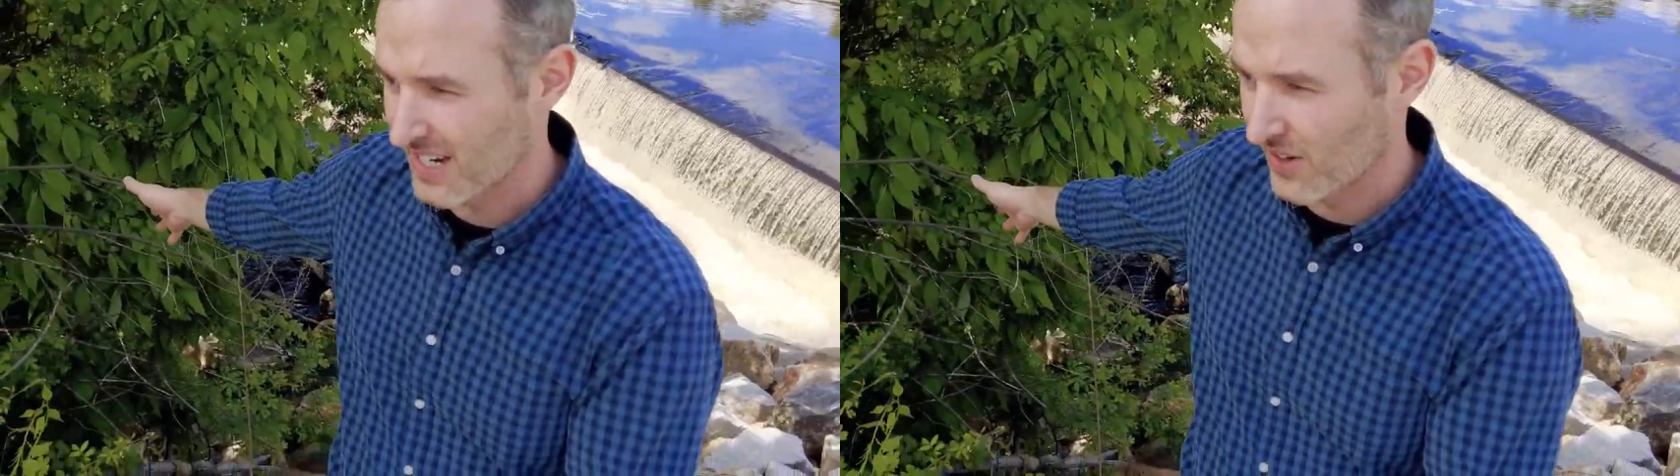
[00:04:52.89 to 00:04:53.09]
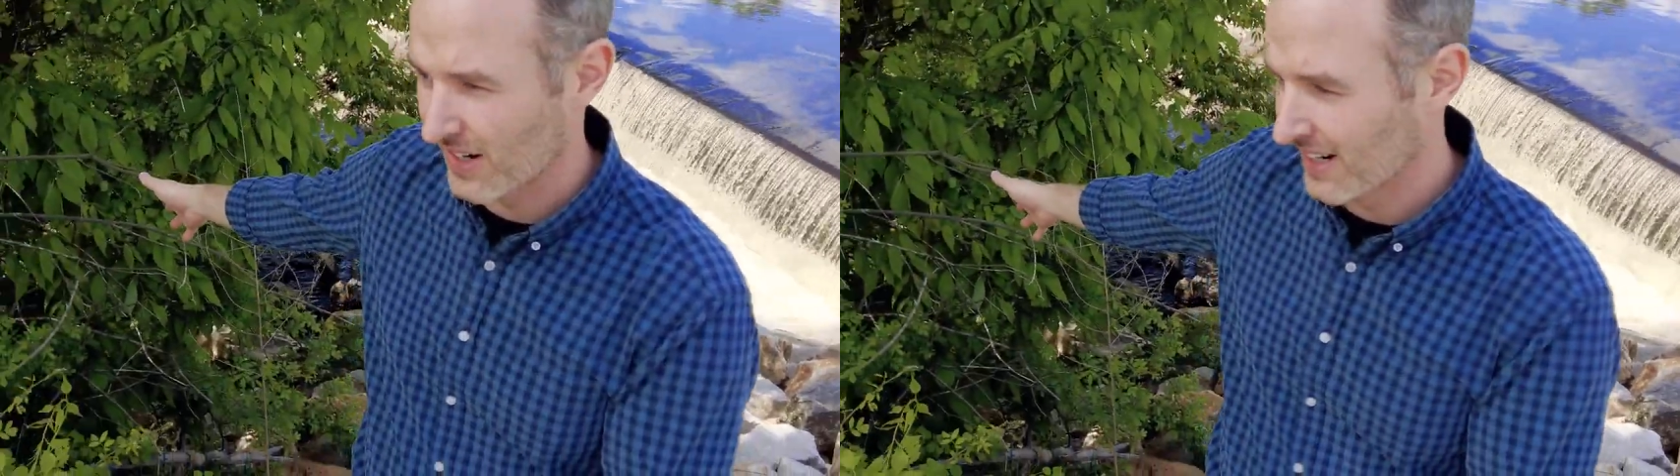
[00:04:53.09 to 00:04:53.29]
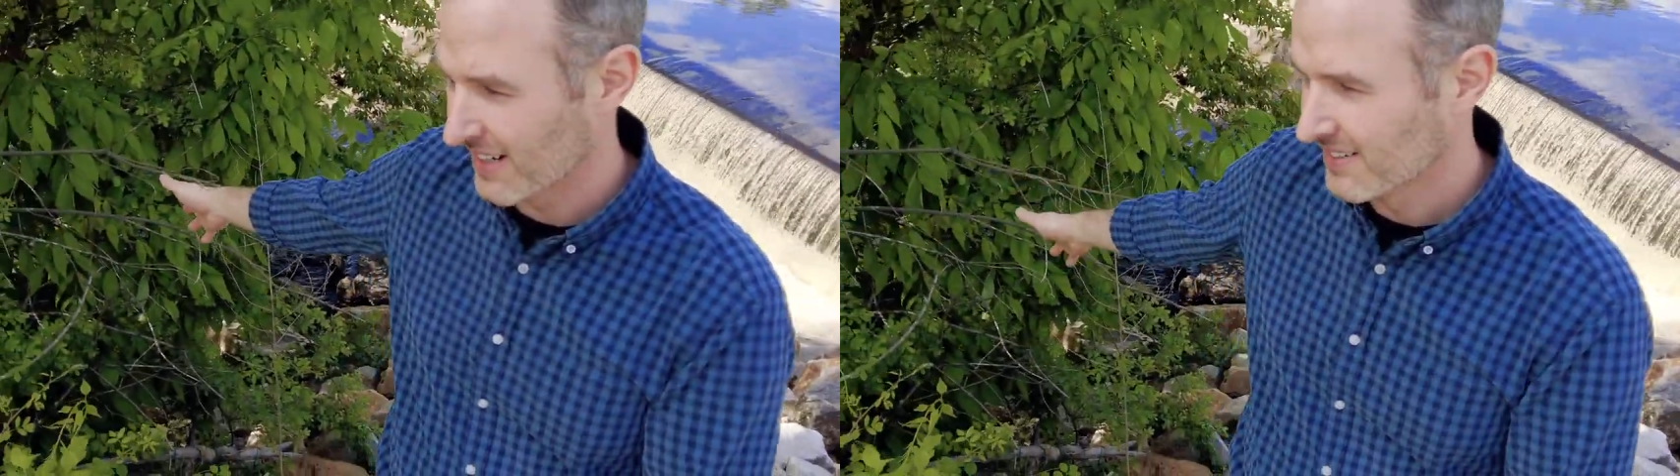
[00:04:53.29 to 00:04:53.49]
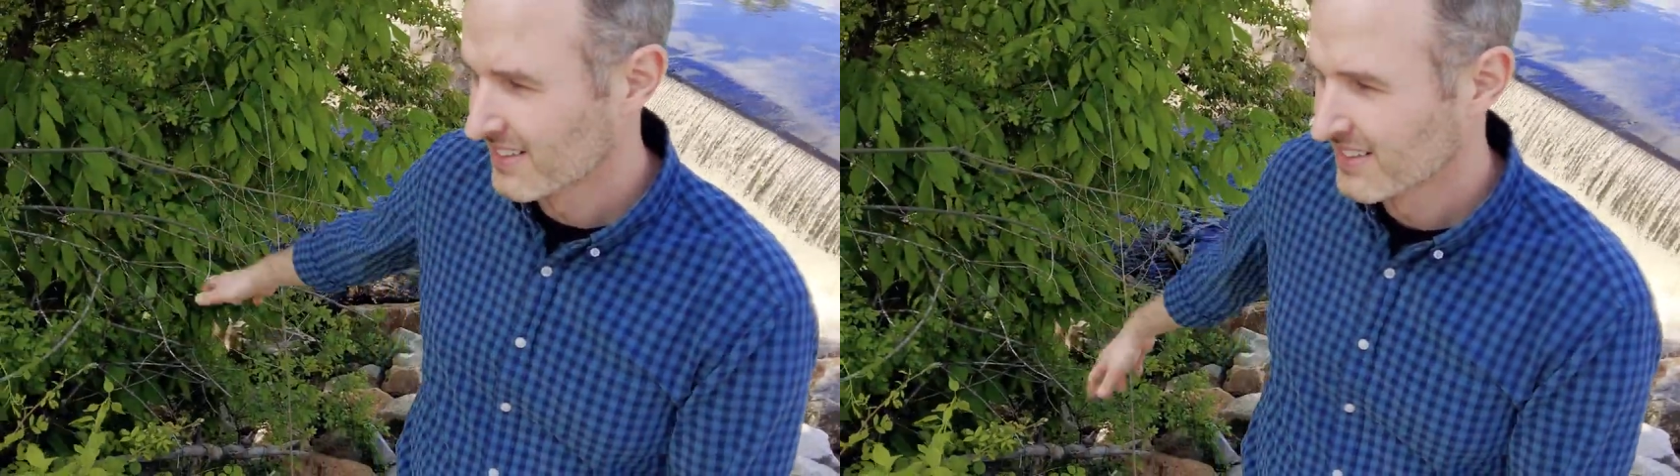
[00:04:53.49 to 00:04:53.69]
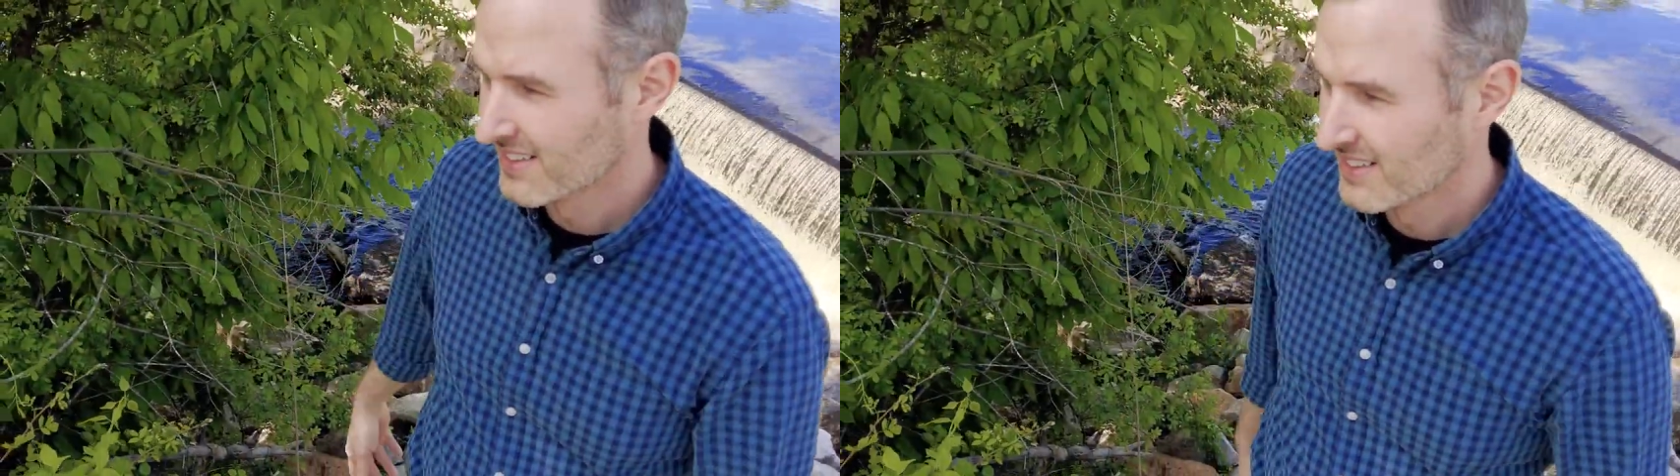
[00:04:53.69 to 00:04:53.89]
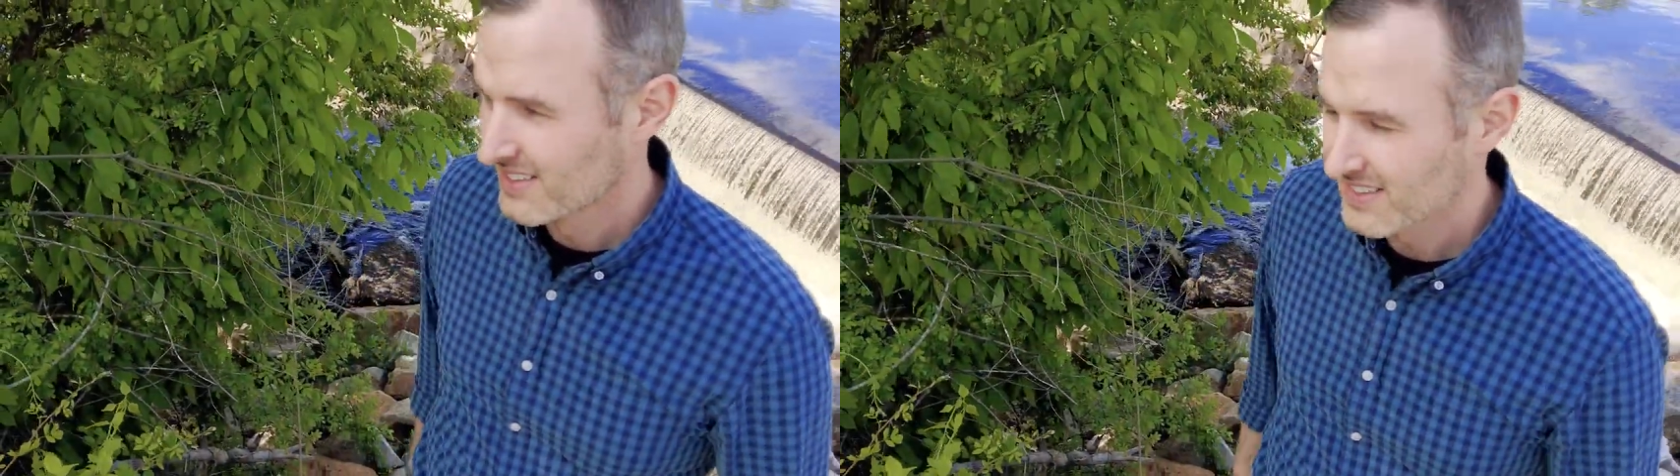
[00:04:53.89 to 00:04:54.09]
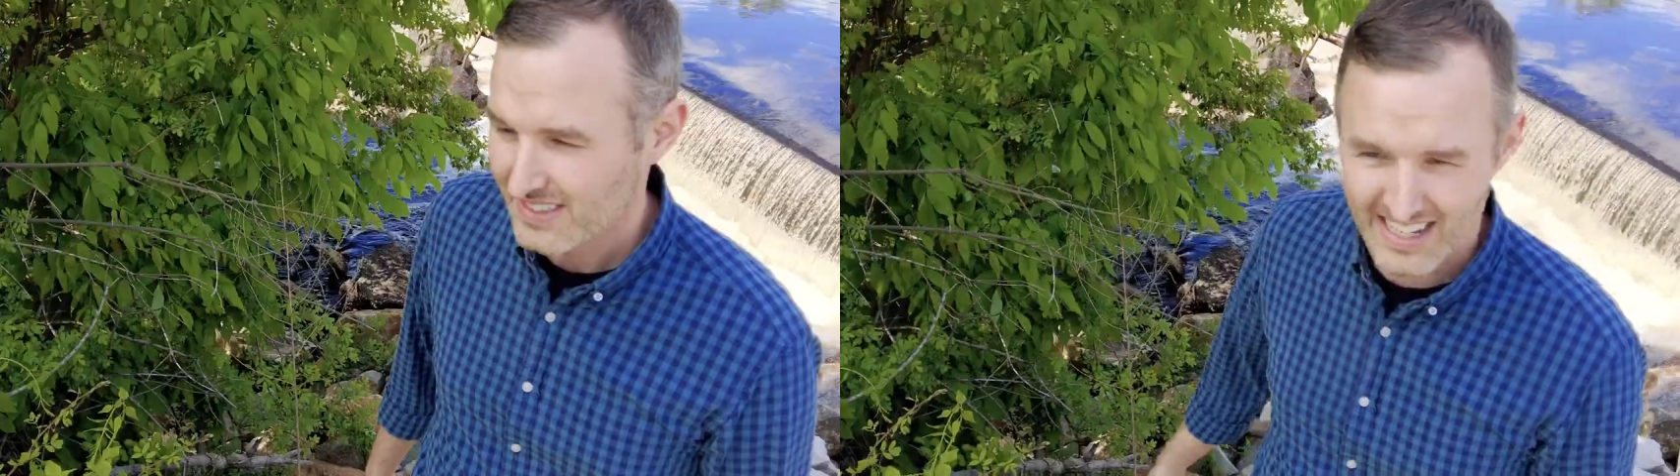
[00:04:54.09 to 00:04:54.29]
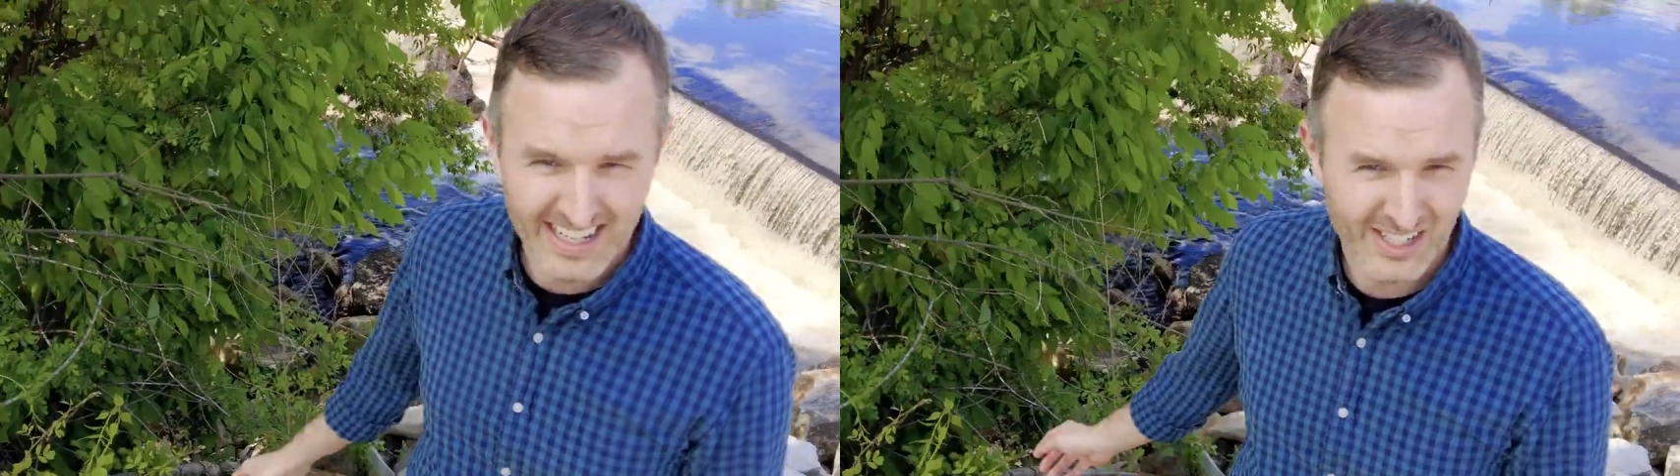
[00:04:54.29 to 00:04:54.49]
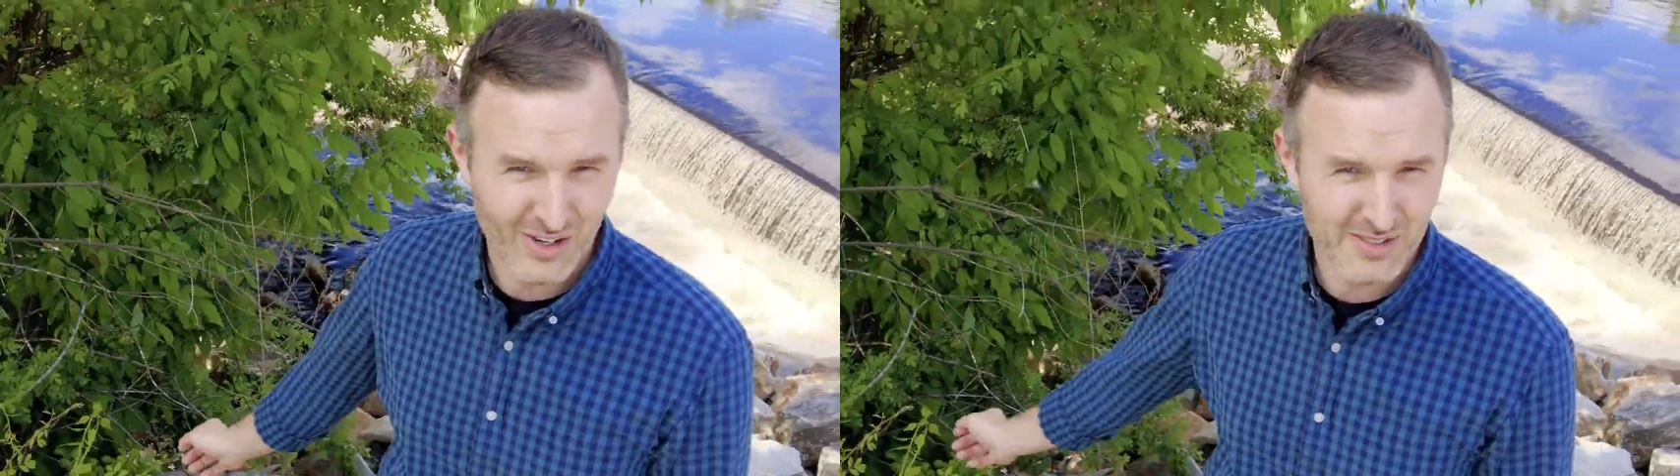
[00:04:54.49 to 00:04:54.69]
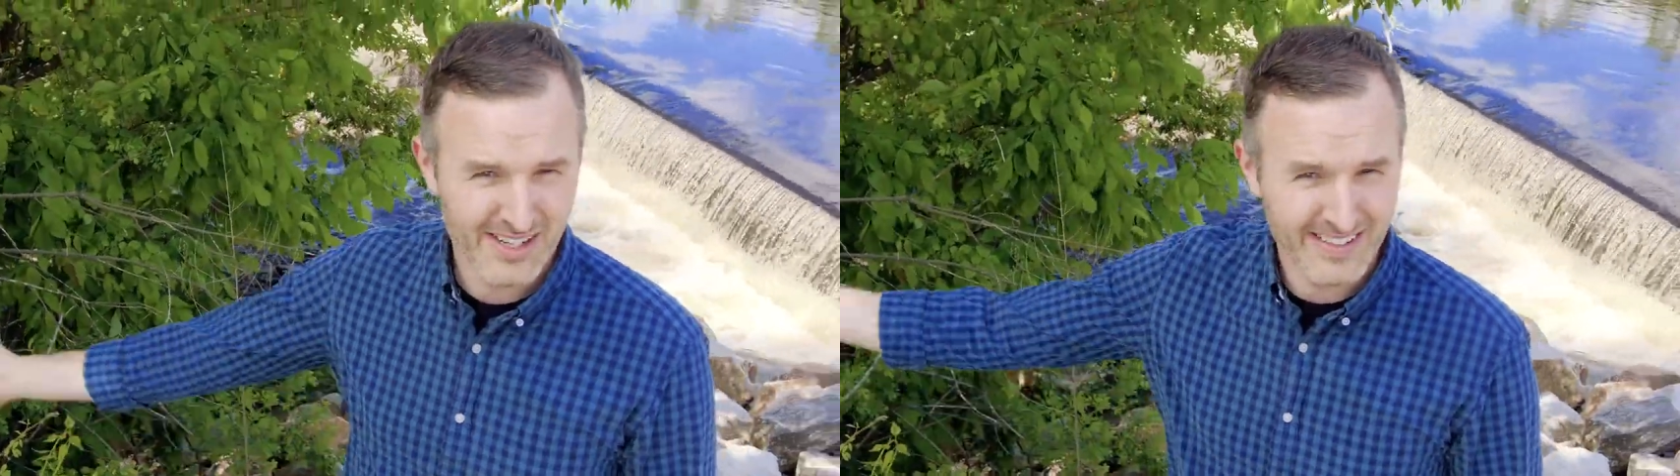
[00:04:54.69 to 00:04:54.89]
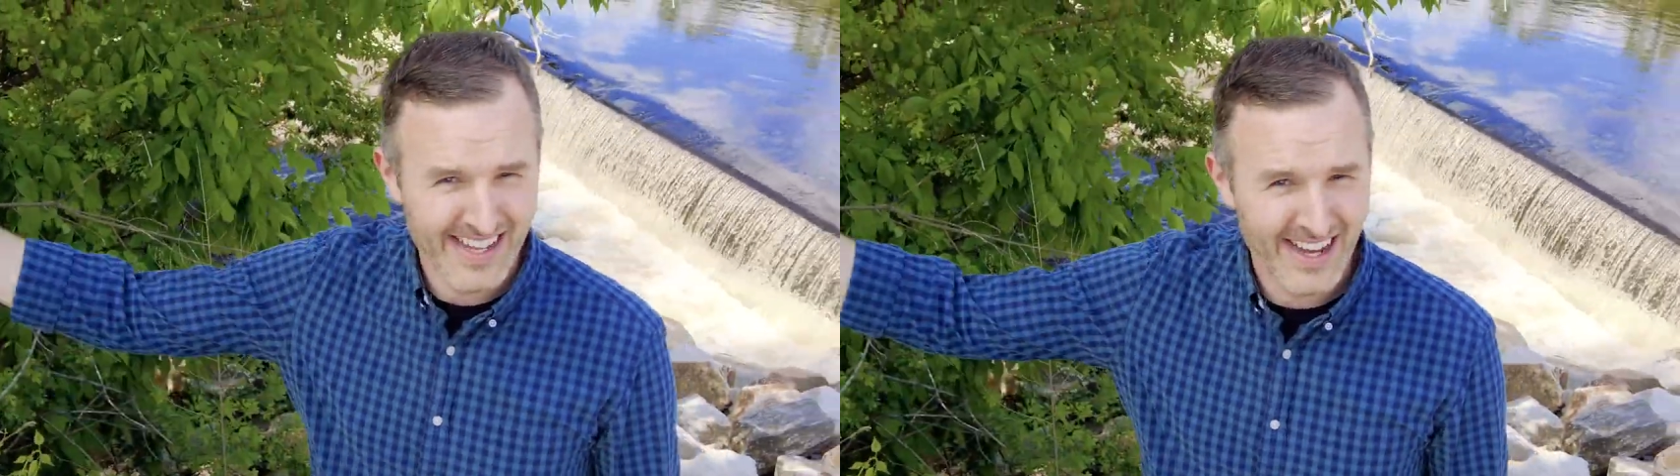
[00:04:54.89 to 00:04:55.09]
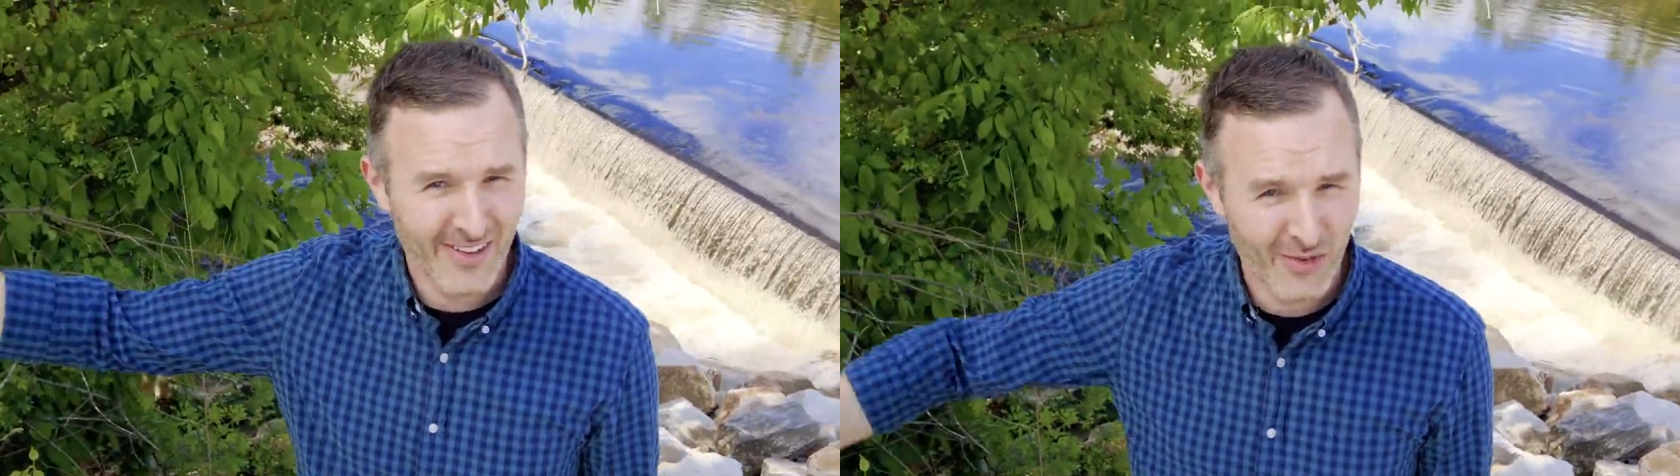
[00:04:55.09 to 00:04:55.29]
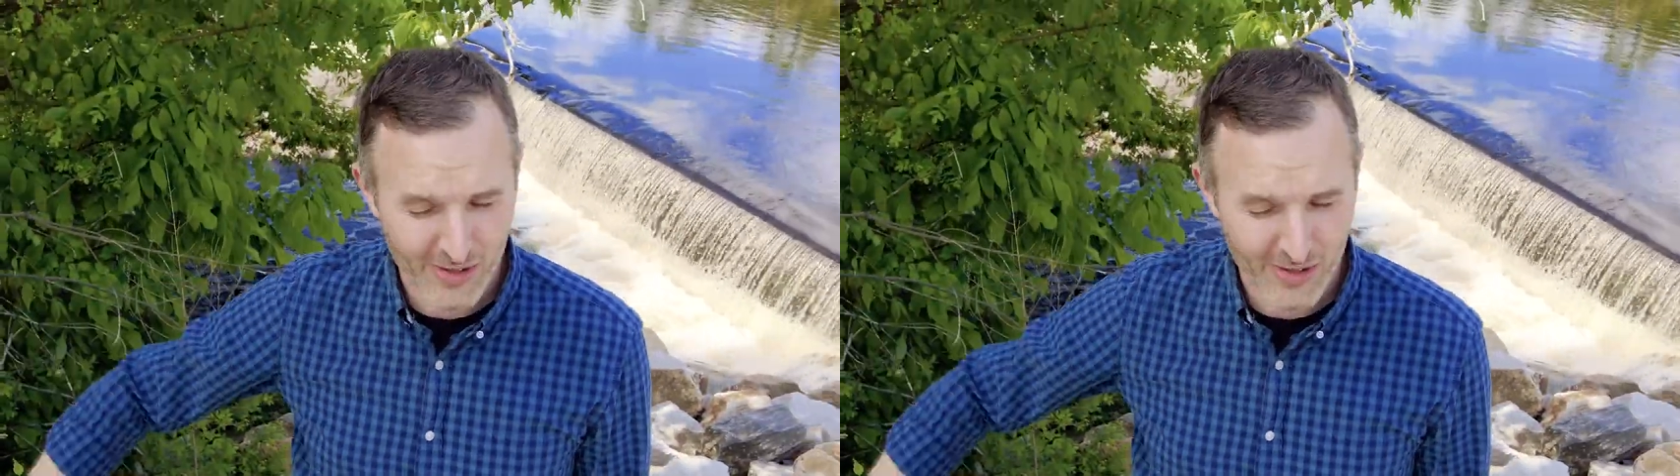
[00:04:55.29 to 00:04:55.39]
area, and it goes on down